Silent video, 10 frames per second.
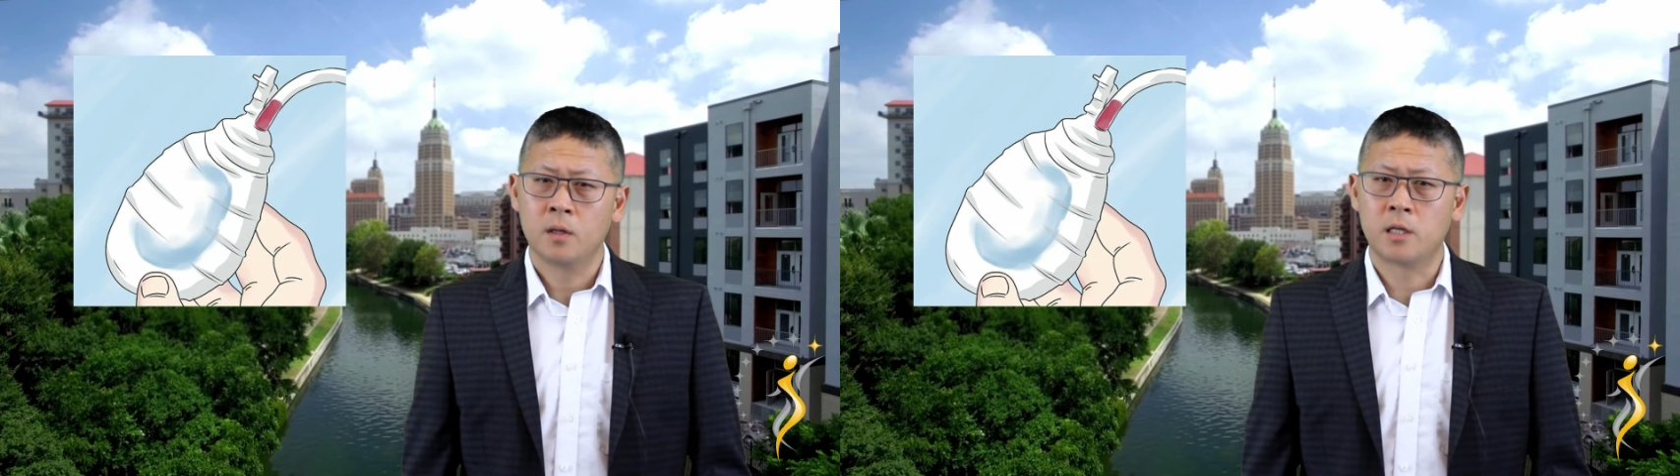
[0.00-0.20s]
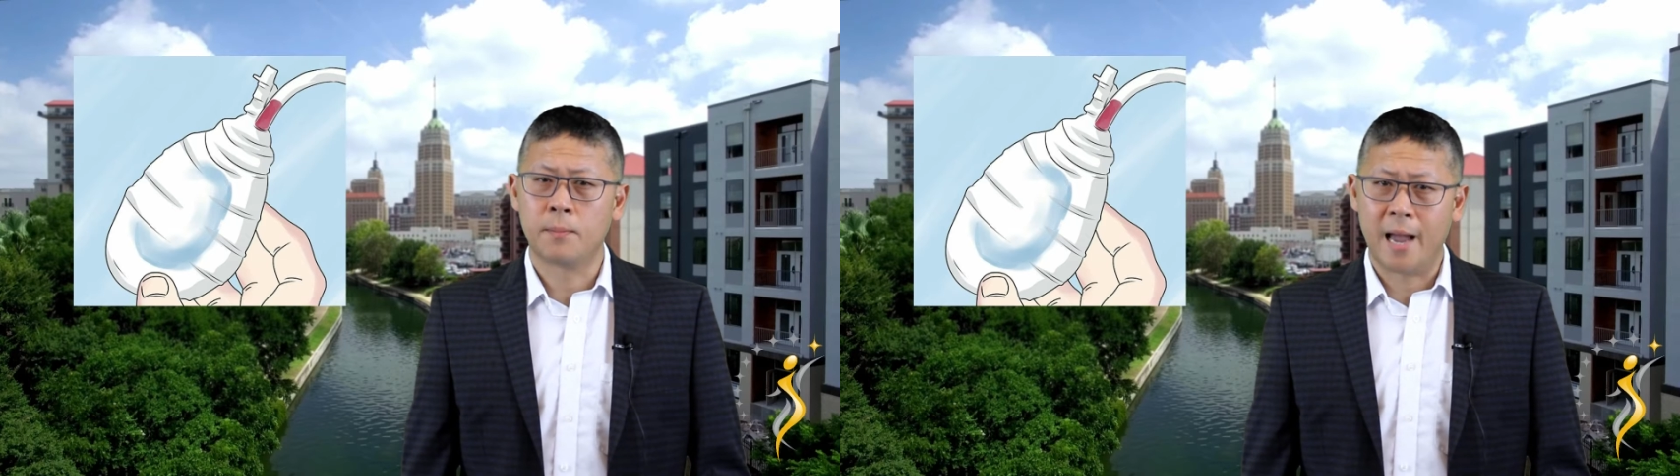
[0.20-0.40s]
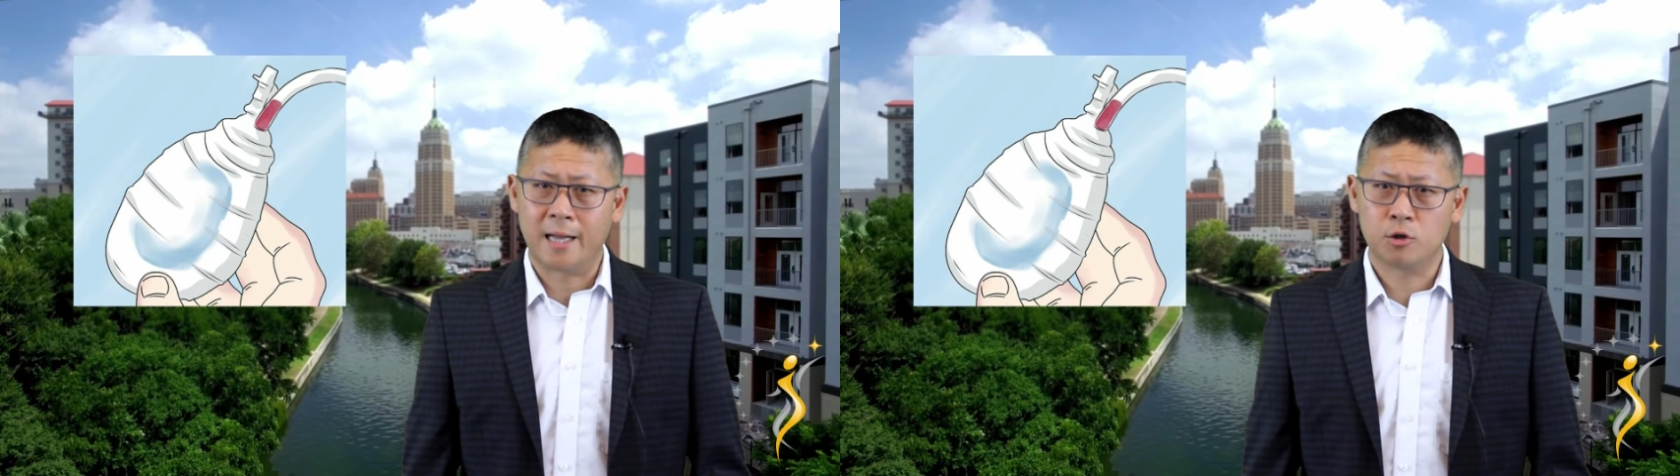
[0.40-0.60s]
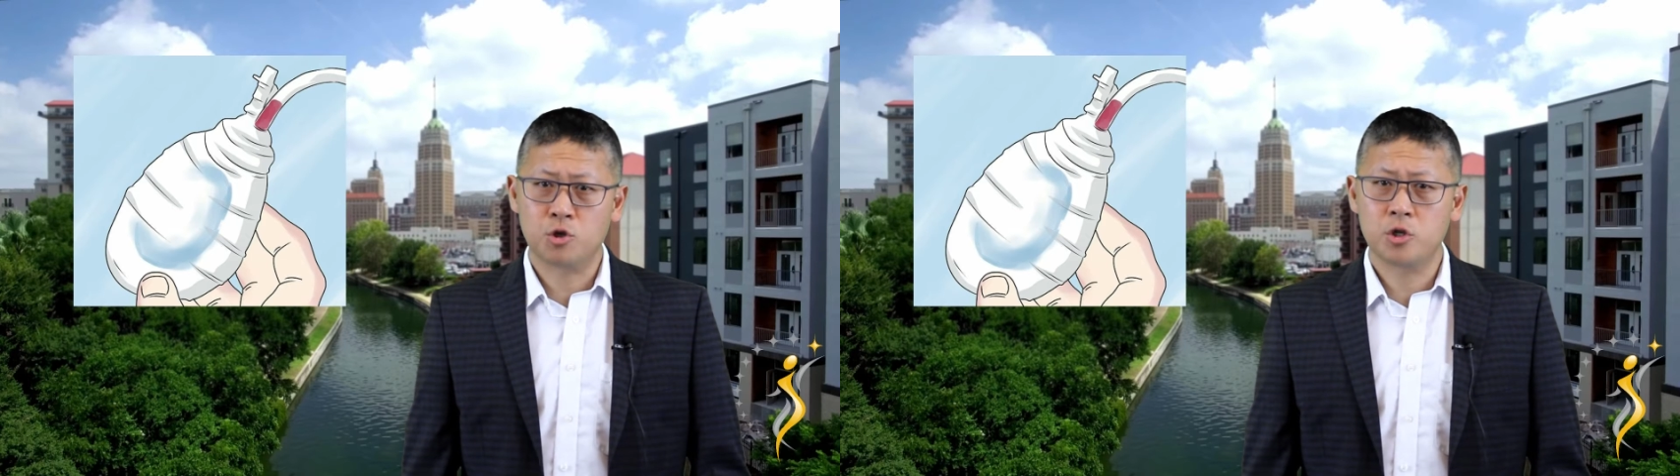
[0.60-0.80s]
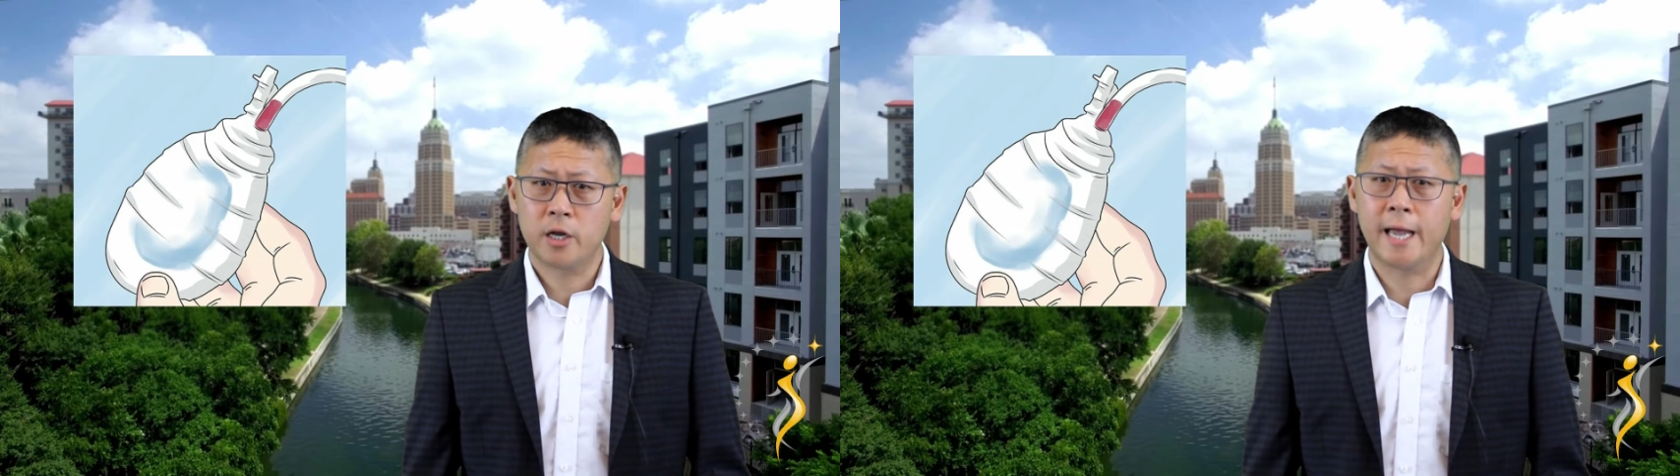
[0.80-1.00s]
The bandage
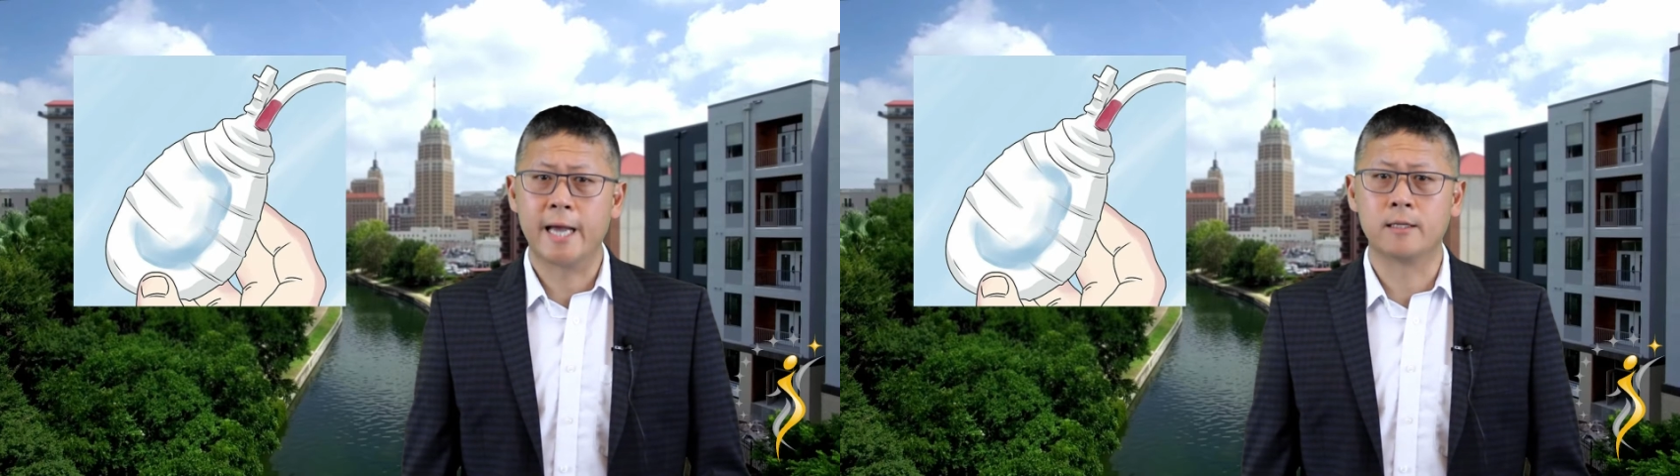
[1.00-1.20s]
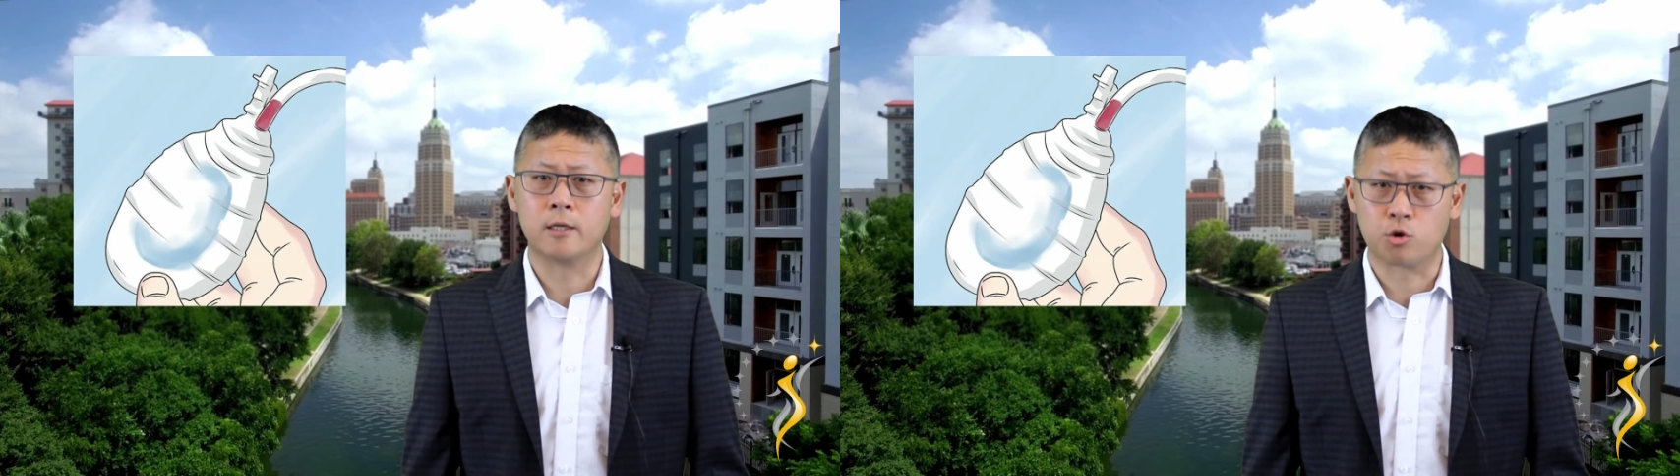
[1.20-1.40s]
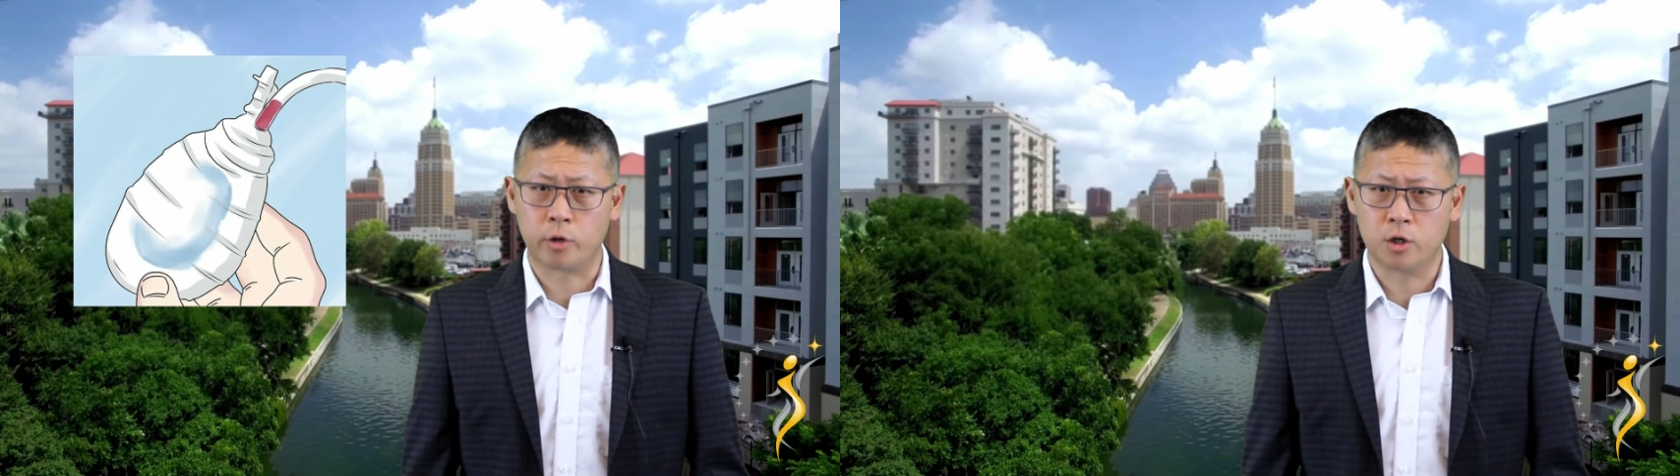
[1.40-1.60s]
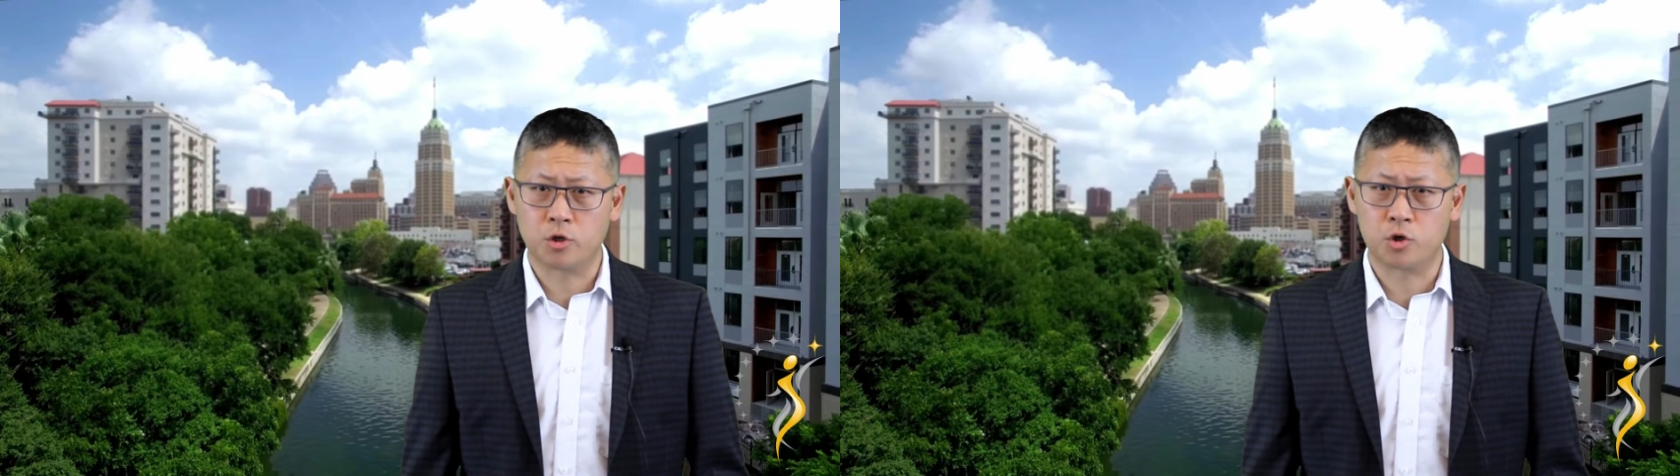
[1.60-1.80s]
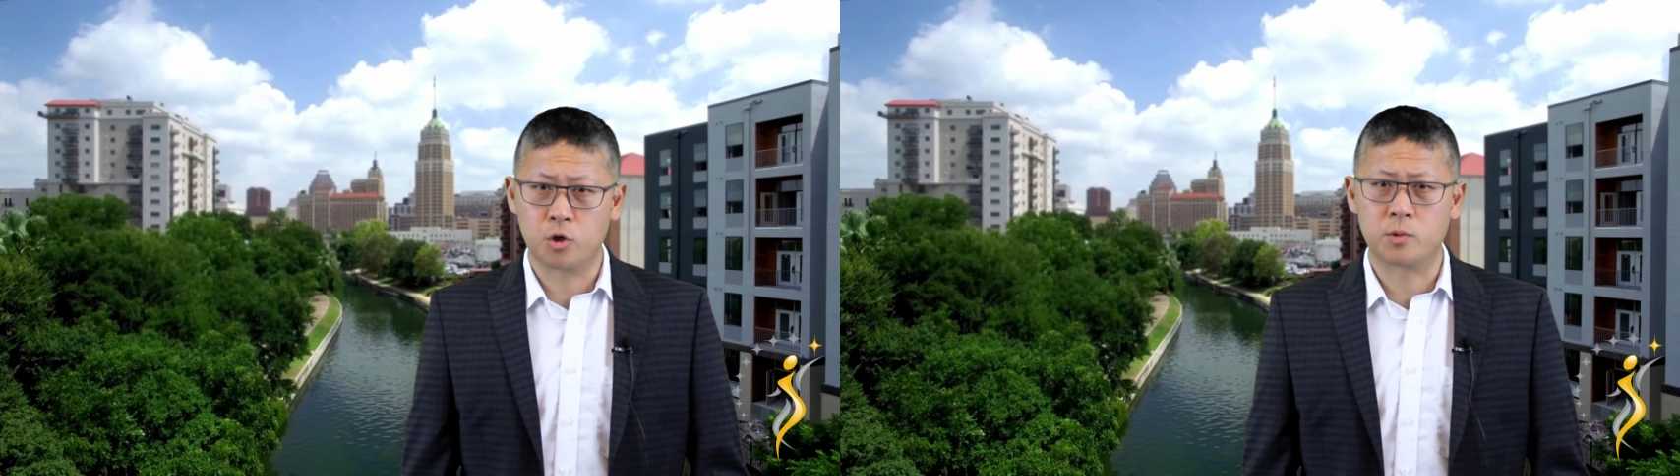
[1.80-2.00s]
on your head and the
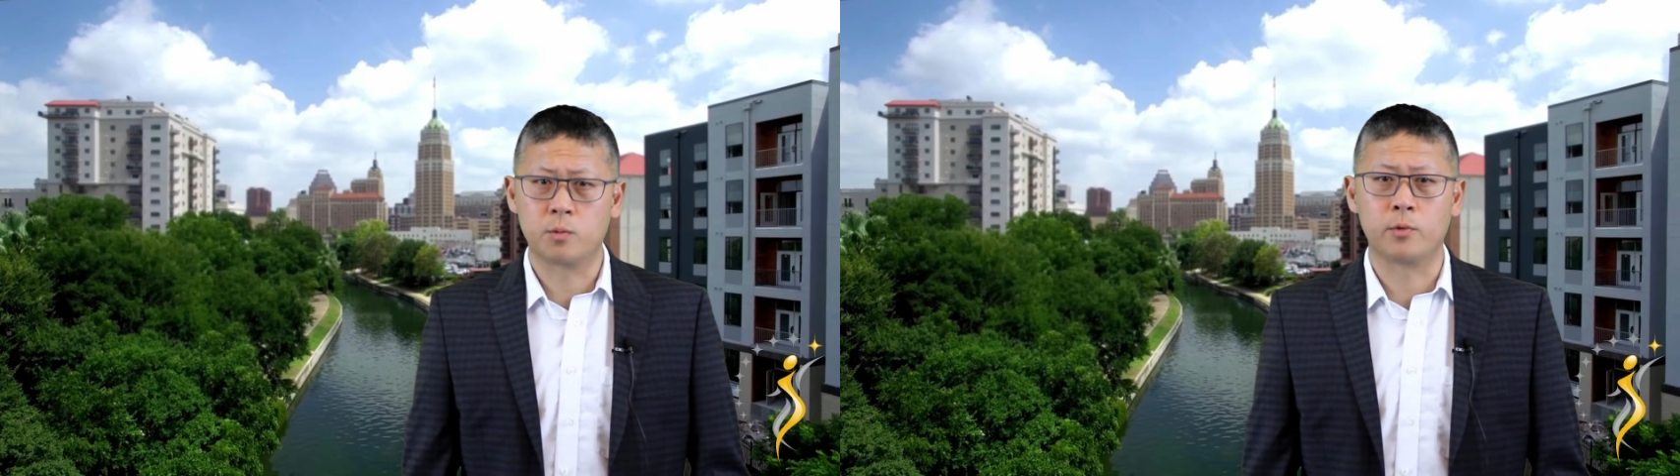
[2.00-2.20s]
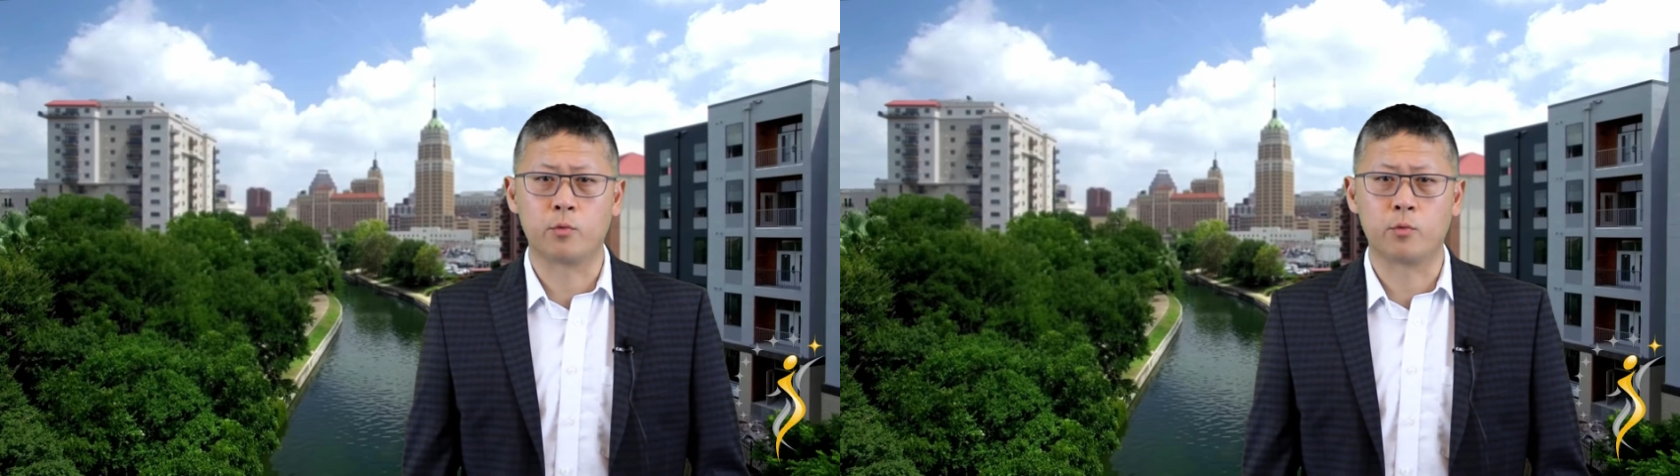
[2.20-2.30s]
drainage tubes will be